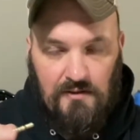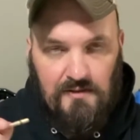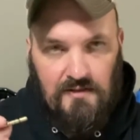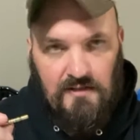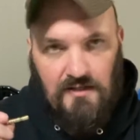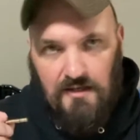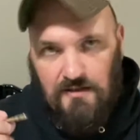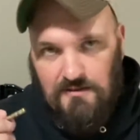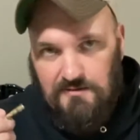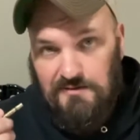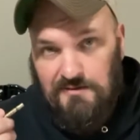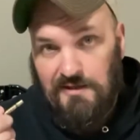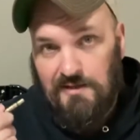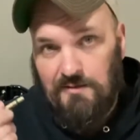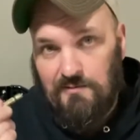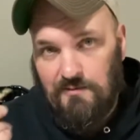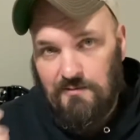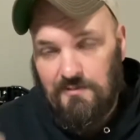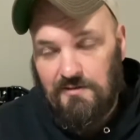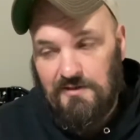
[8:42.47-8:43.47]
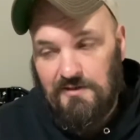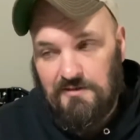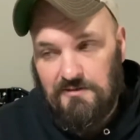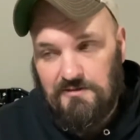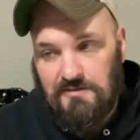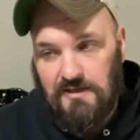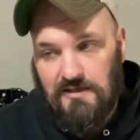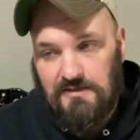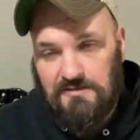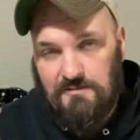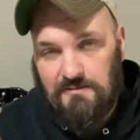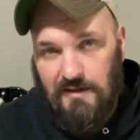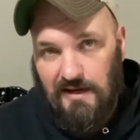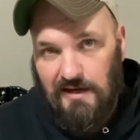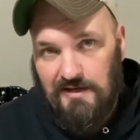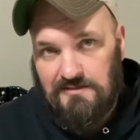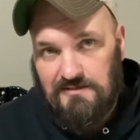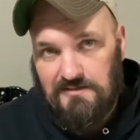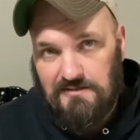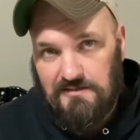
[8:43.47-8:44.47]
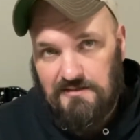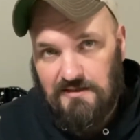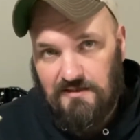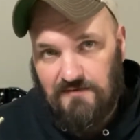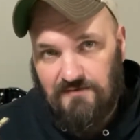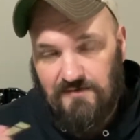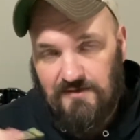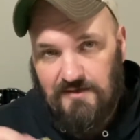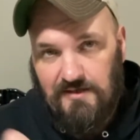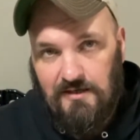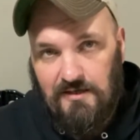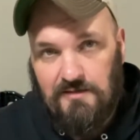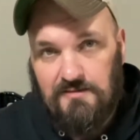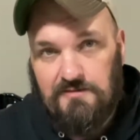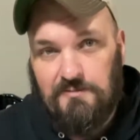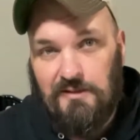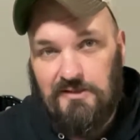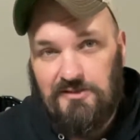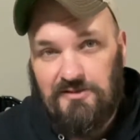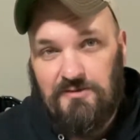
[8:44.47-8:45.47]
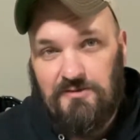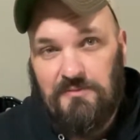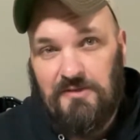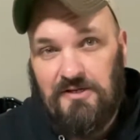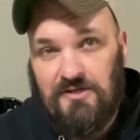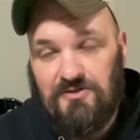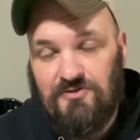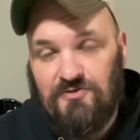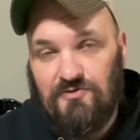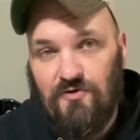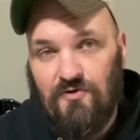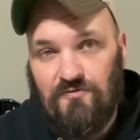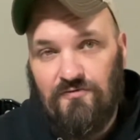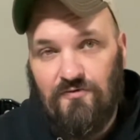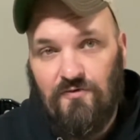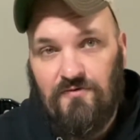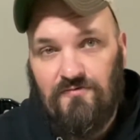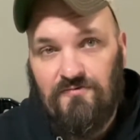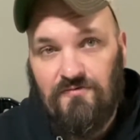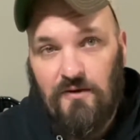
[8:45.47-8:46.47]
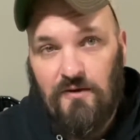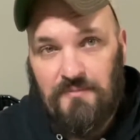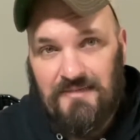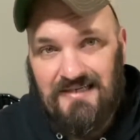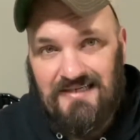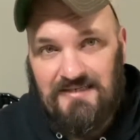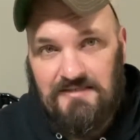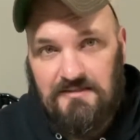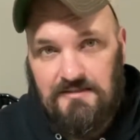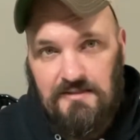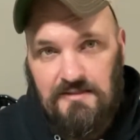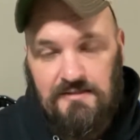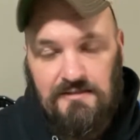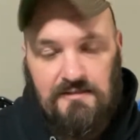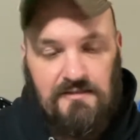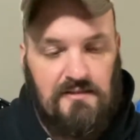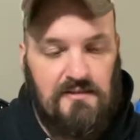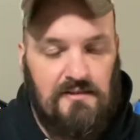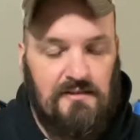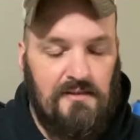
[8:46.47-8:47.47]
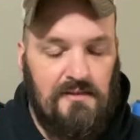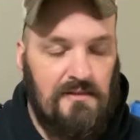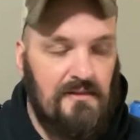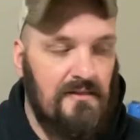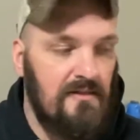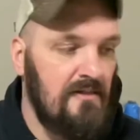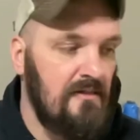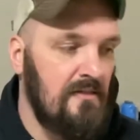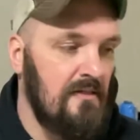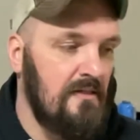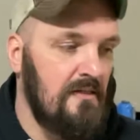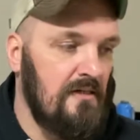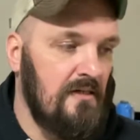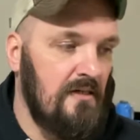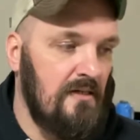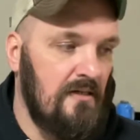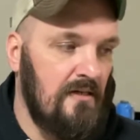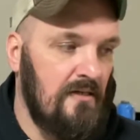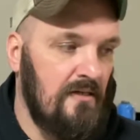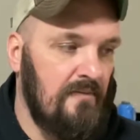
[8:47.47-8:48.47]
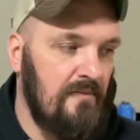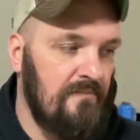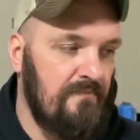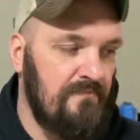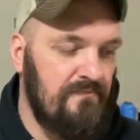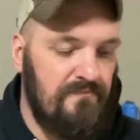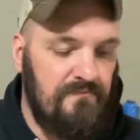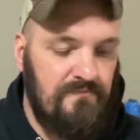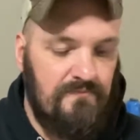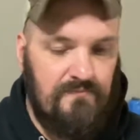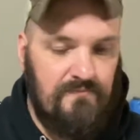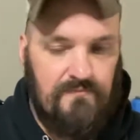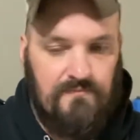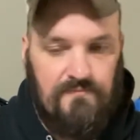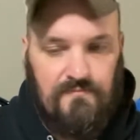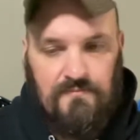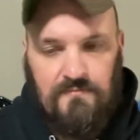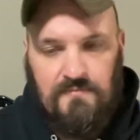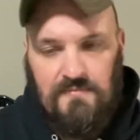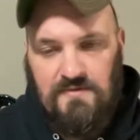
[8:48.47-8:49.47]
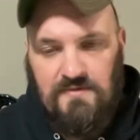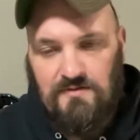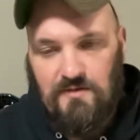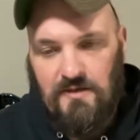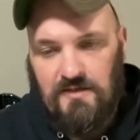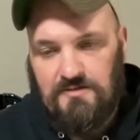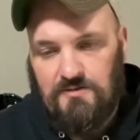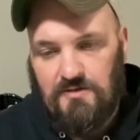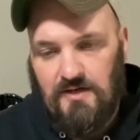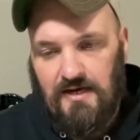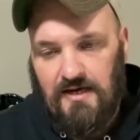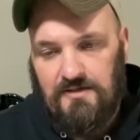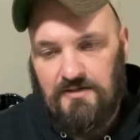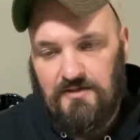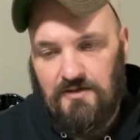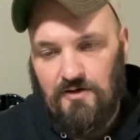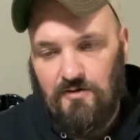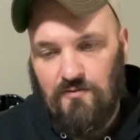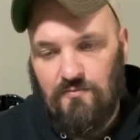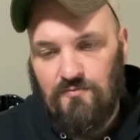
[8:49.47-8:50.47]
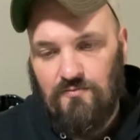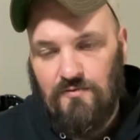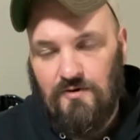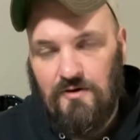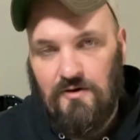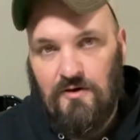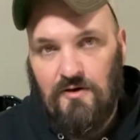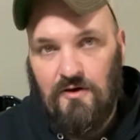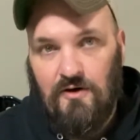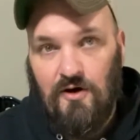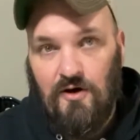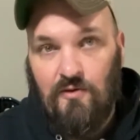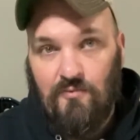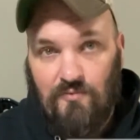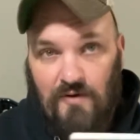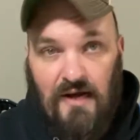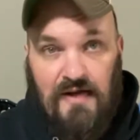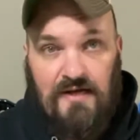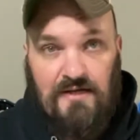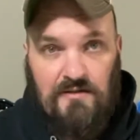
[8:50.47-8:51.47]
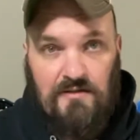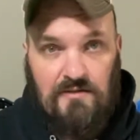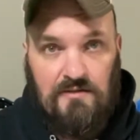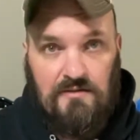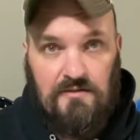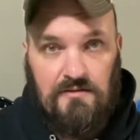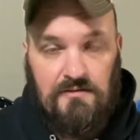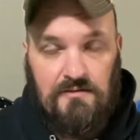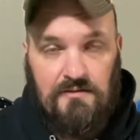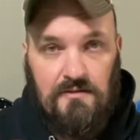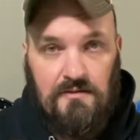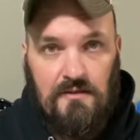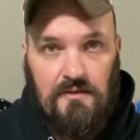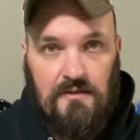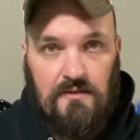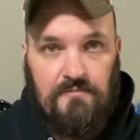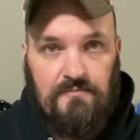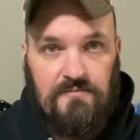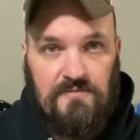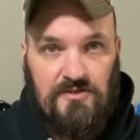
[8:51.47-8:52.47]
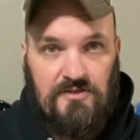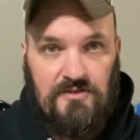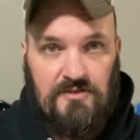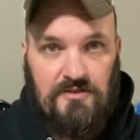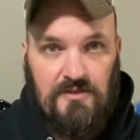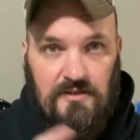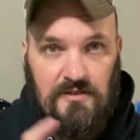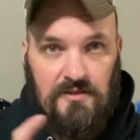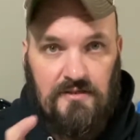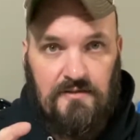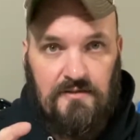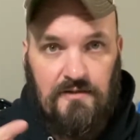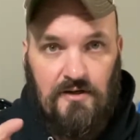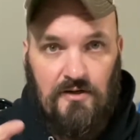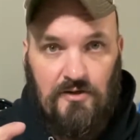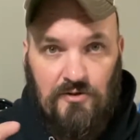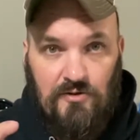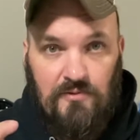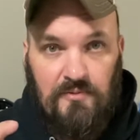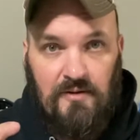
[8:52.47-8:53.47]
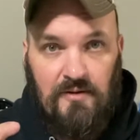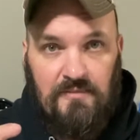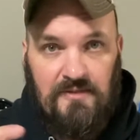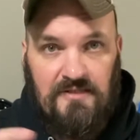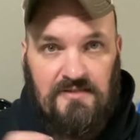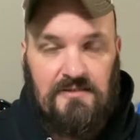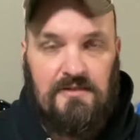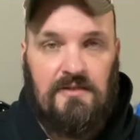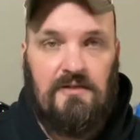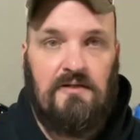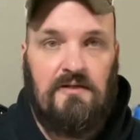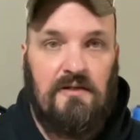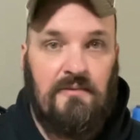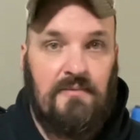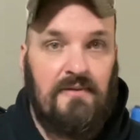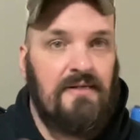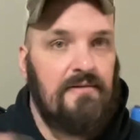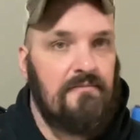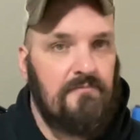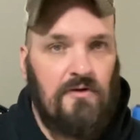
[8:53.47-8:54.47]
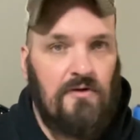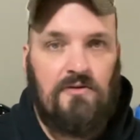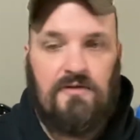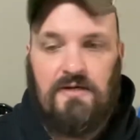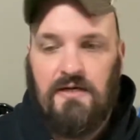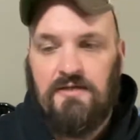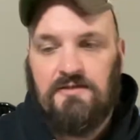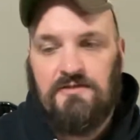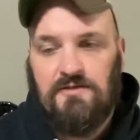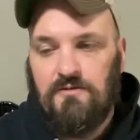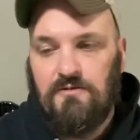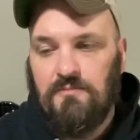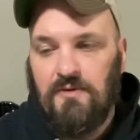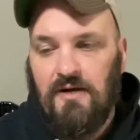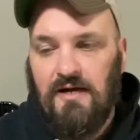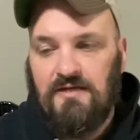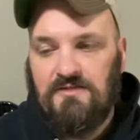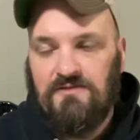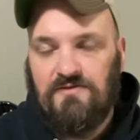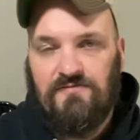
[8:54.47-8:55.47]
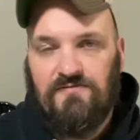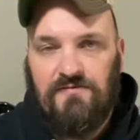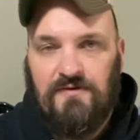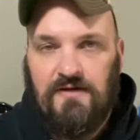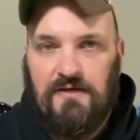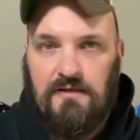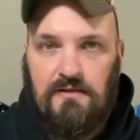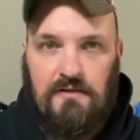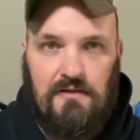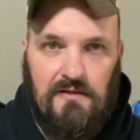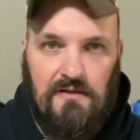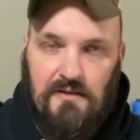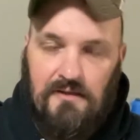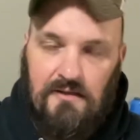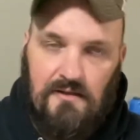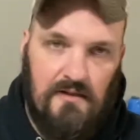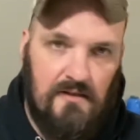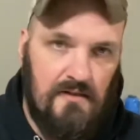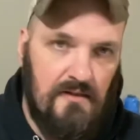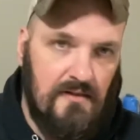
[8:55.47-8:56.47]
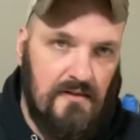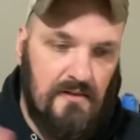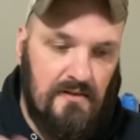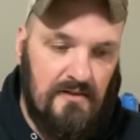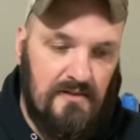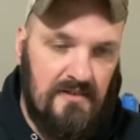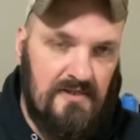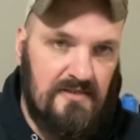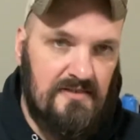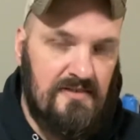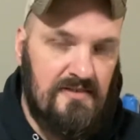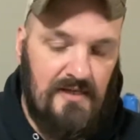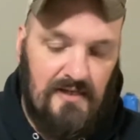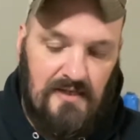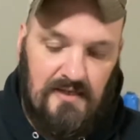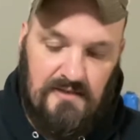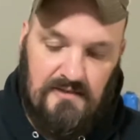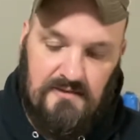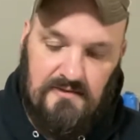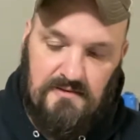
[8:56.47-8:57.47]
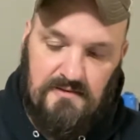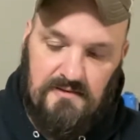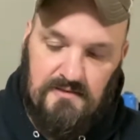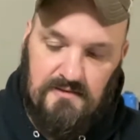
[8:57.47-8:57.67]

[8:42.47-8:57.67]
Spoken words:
I was like, well, we're going to try some Axis stuff in there, especially being a 204 from Easton. So I tried a regular, just a aluminum insert, and I'm like, okay, so the brass will fit. These things,